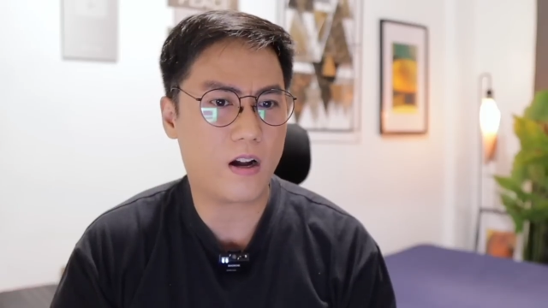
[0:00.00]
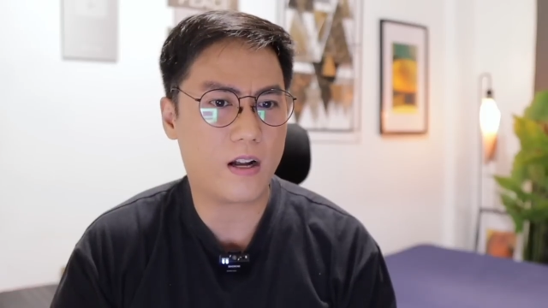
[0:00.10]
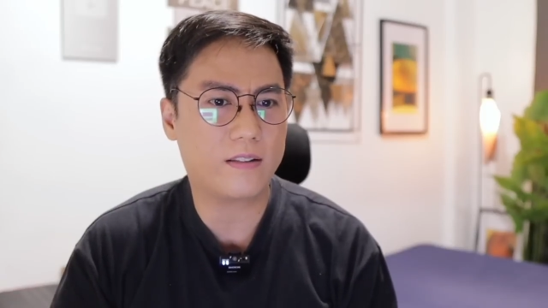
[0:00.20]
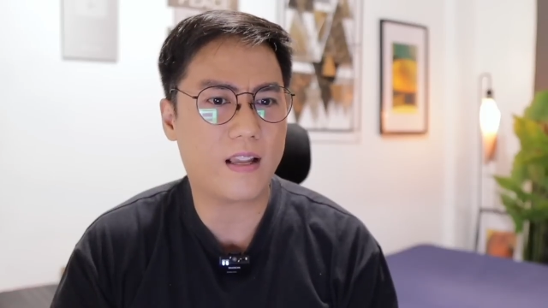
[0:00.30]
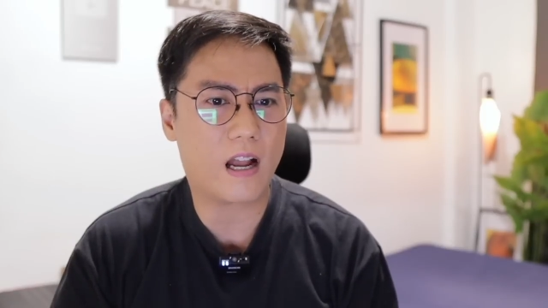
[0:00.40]

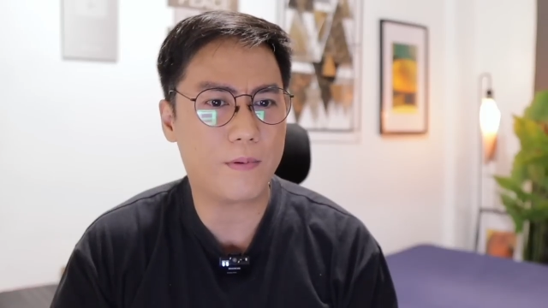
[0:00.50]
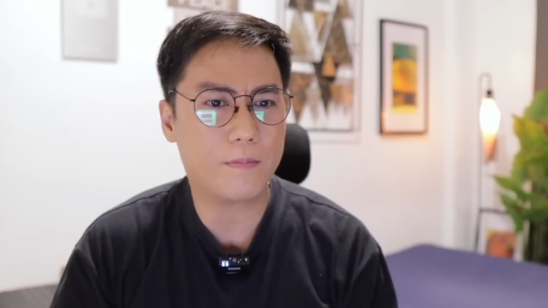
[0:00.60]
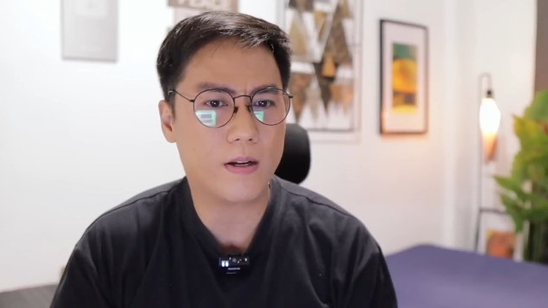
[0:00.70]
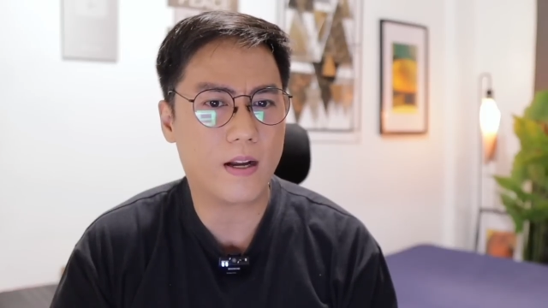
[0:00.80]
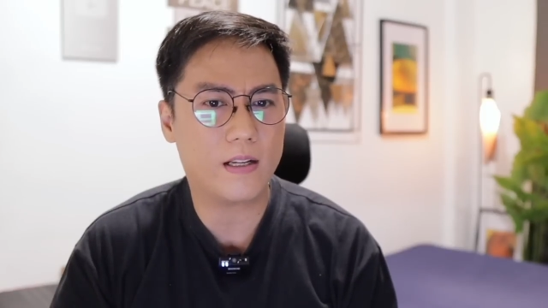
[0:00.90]
Ang
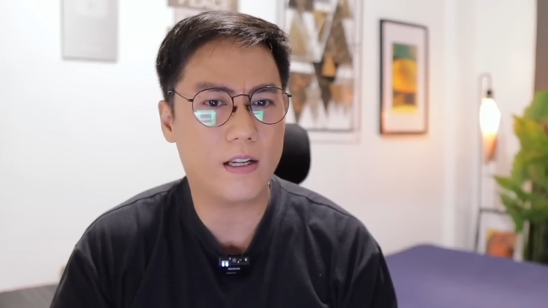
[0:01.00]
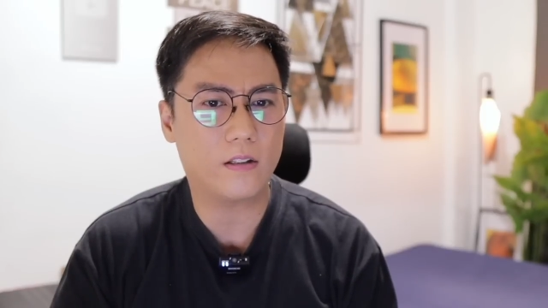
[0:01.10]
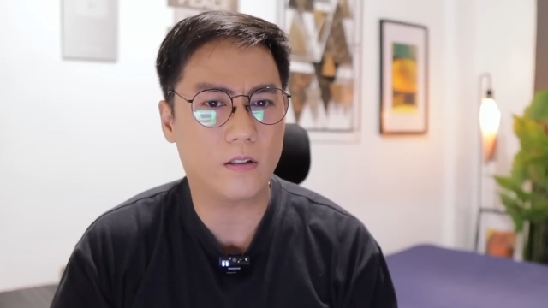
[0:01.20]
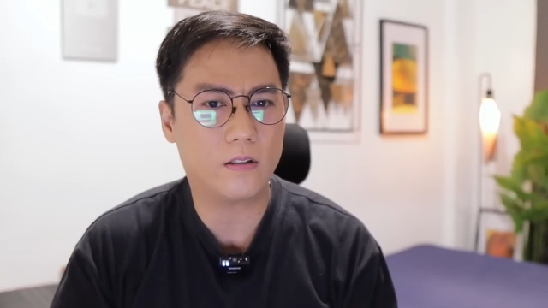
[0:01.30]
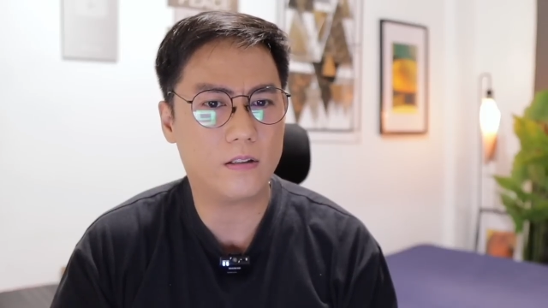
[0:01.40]
daming
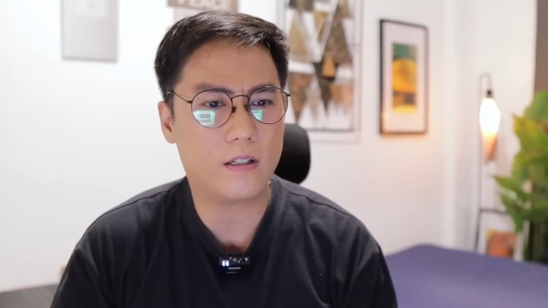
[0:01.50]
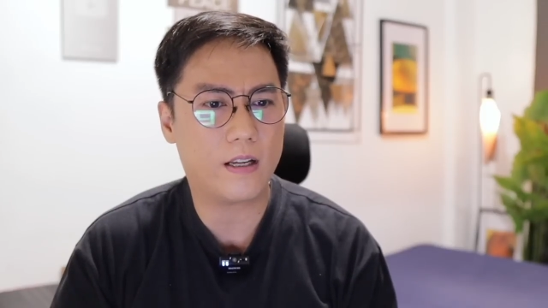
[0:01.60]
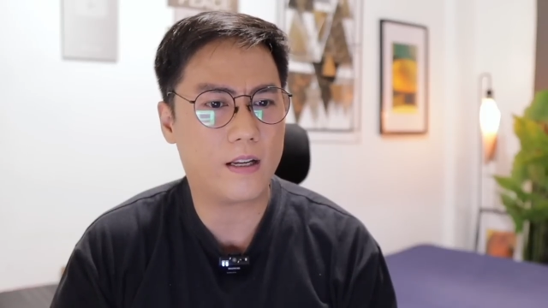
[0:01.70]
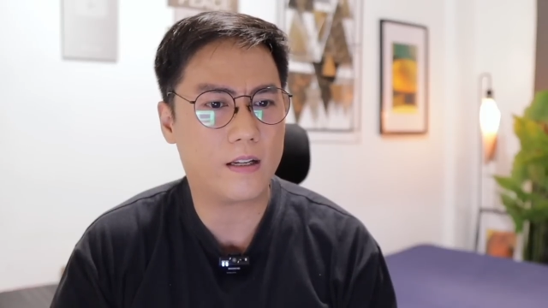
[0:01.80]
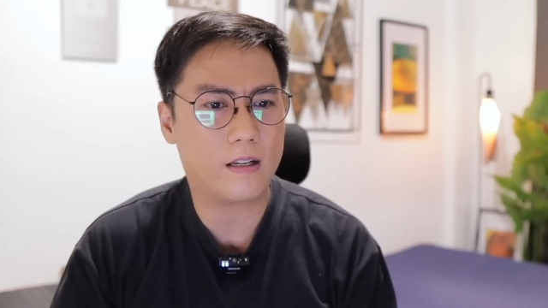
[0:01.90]
magagaling doon,
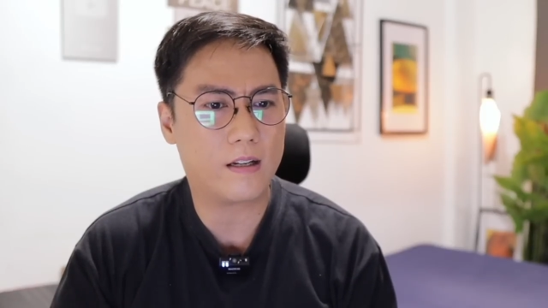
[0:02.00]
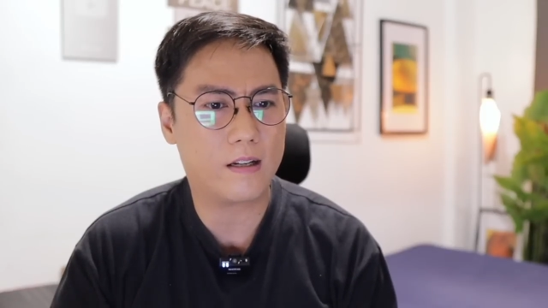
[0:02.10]
and